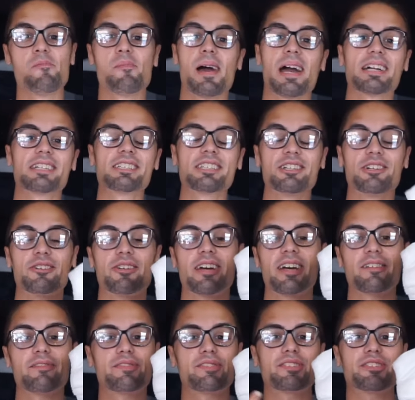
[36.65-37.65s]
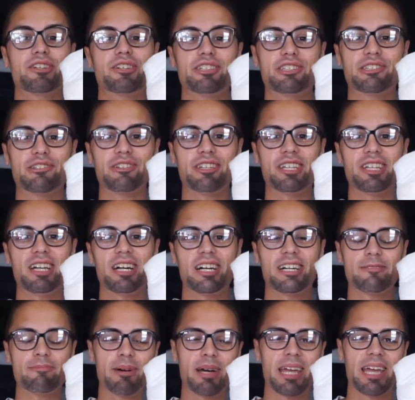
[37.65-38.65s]
I'm actually gonna have surgery
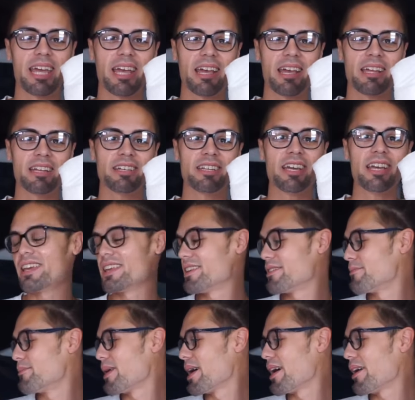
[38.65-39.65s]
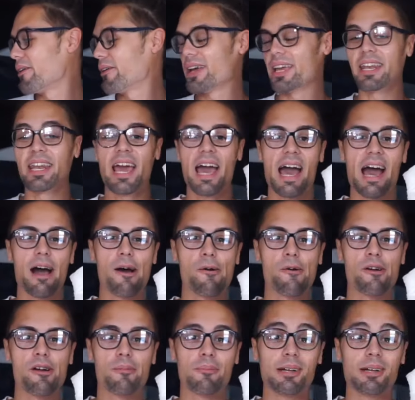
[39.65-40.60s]
on my hand in about an hour.